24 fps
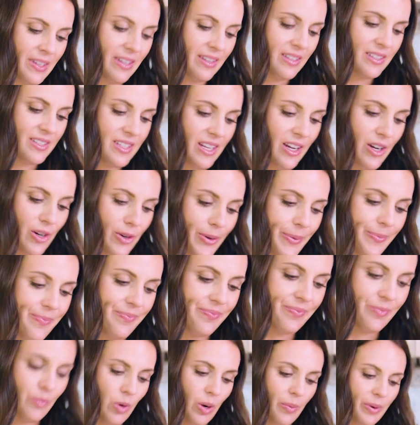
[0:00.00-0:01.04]
So
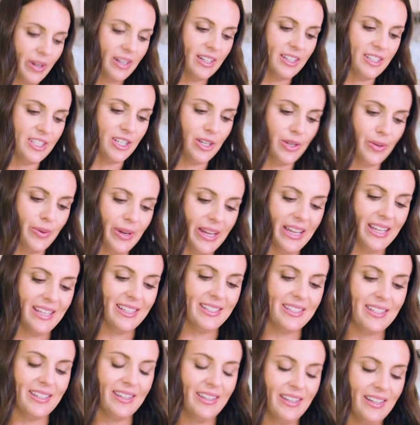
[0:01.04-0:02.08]
what we're gonna do
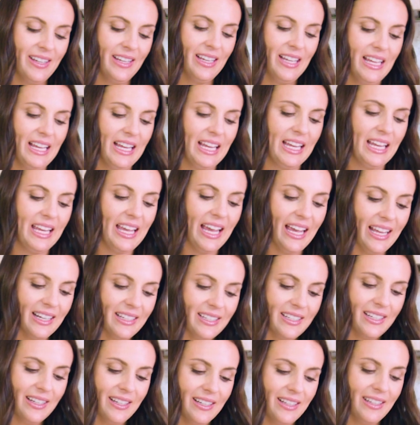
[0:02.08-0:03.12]
is
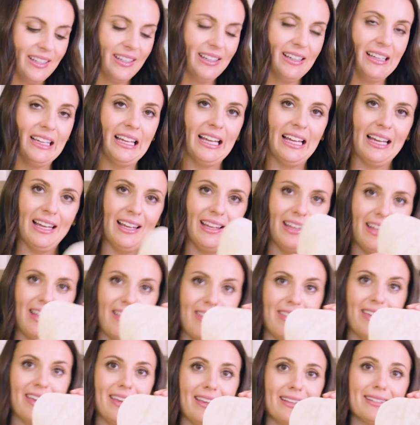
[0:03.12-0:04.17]
get
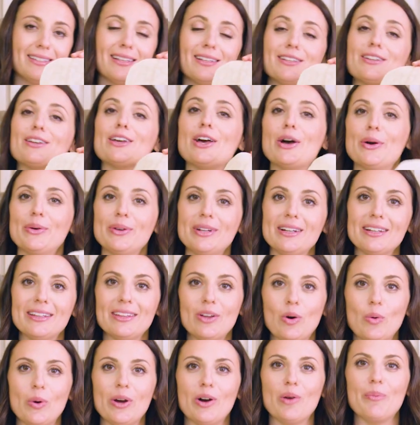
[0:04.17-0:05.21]
these coated in
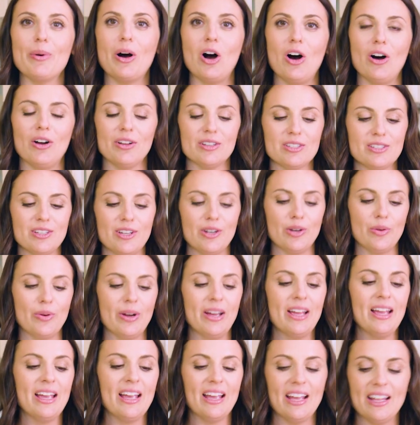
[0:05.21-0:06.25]
the oil, but
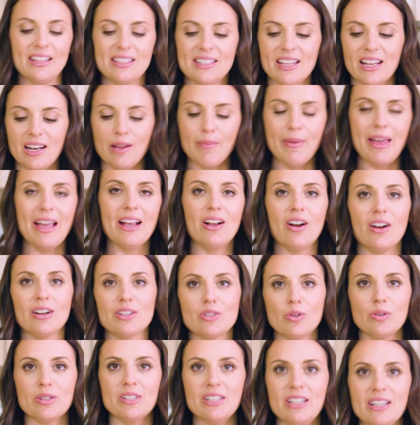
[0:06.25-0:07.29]
also it's gonna make our
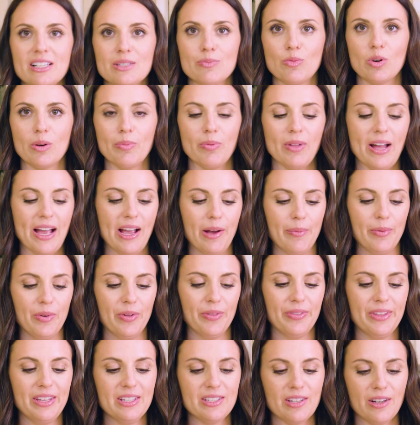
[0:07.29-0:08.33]
tortillas more pliable.
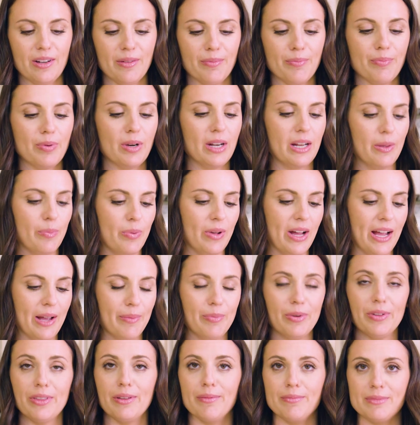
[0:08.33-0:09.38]
These are pretty
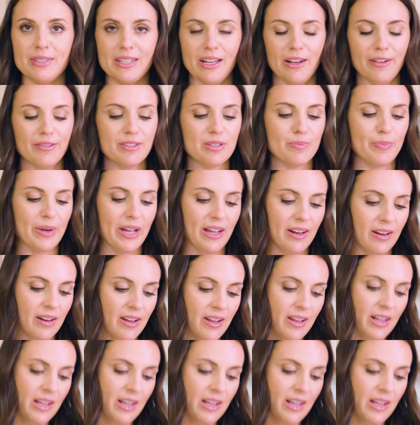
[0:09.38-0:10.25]
pliable themselves, but